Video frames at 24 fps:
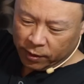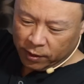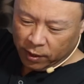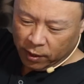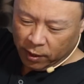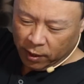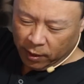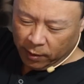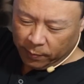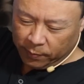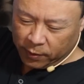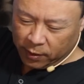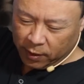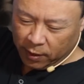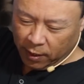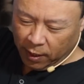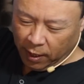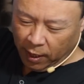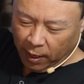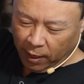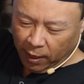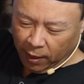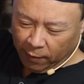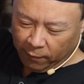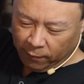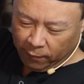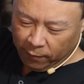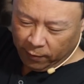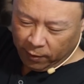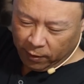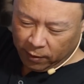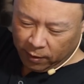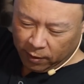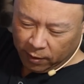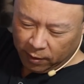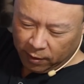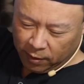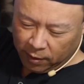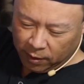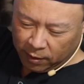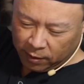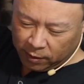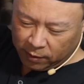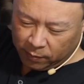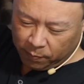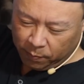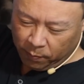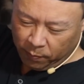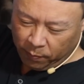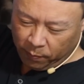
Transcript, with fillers: on your hips and everything is